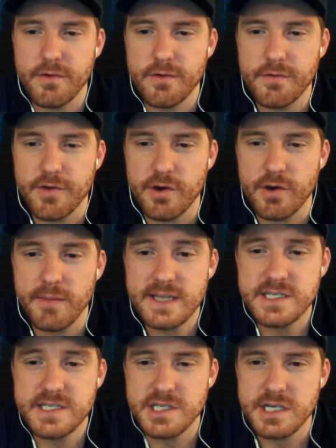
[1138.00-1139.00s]
your
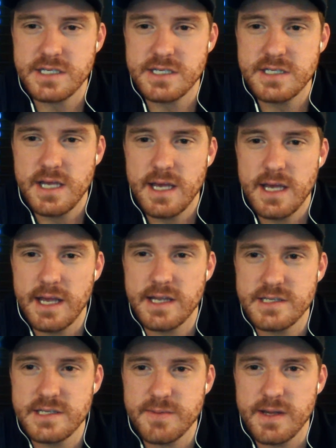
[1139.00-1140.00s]
messages. It
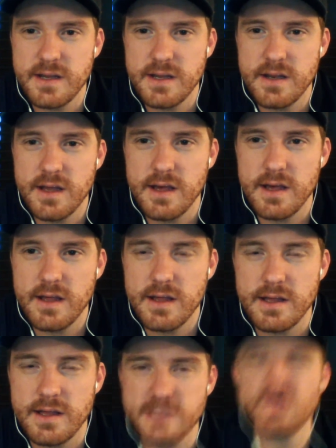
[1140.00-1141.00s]
has been
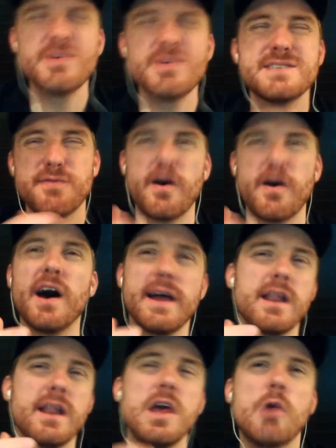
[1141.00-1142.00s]
it's always
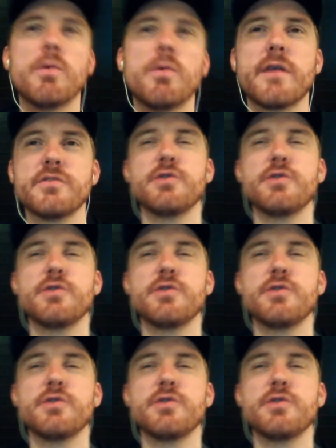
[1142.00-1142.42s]
fun whenever you